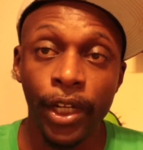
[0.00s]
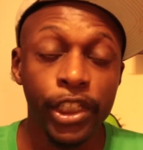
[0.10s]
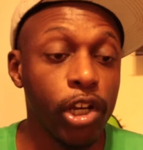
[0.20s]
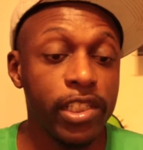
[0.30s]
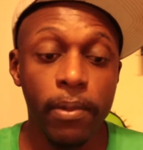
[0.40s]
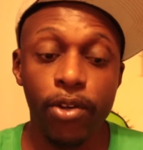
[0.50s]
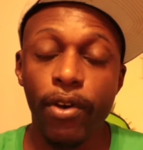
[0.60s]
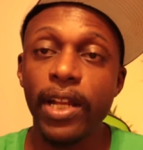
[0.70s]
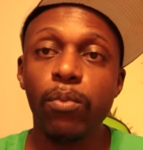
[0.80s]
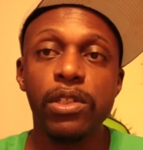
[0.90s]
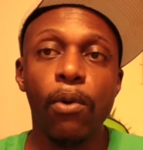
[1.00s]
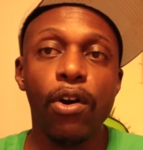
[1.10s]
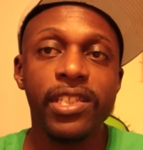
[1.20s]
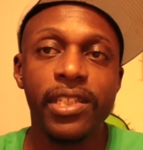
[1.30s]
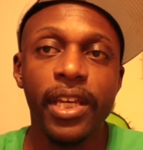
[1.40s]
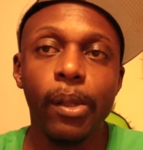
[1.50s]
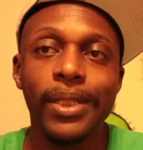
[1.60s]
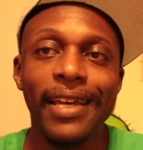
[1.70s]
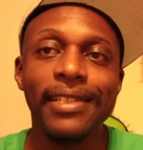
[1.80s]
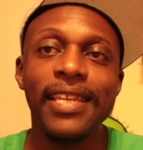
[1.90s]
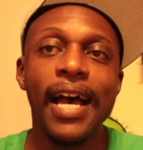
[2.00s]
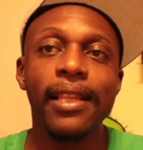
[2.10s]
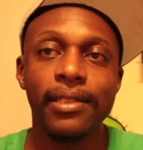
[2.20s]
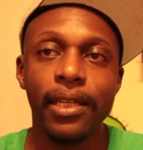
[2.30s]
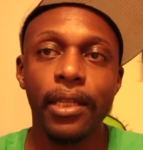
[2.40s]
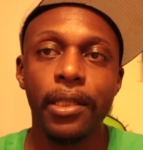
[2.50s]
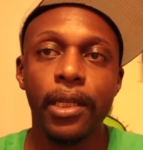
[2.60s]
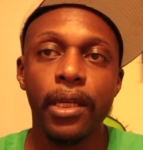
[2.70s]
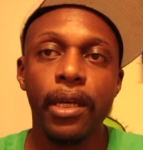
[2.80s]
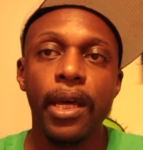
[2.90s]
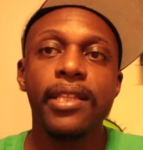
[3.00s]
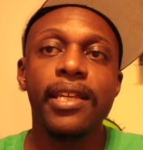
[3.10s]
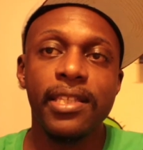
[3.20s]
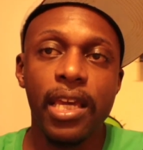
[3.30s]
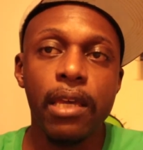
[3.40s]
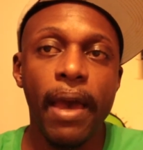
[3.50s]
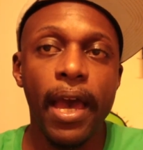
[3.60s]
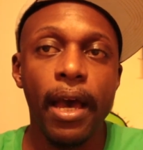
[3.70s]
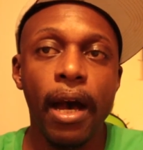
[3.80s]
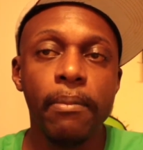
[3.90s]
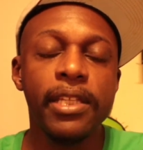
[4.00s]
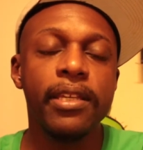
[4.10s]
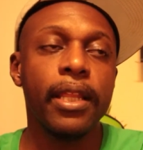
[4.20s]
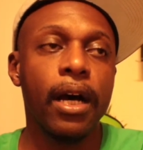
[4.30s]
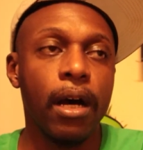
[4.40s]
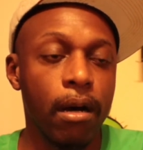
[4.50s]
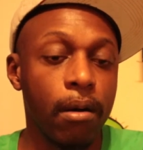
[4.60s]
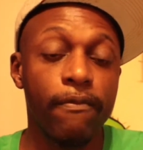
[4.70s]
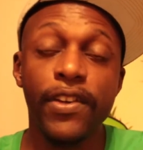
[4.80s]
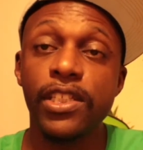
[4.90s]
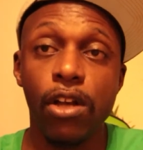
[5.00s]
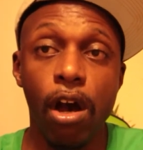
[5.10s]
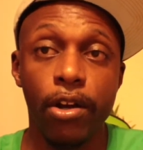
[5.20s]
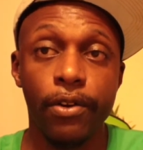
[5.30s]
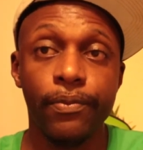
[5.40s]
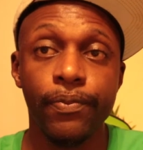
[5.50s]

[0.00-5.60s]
Tracy McGrady was more skilled and talented than Vince Carter.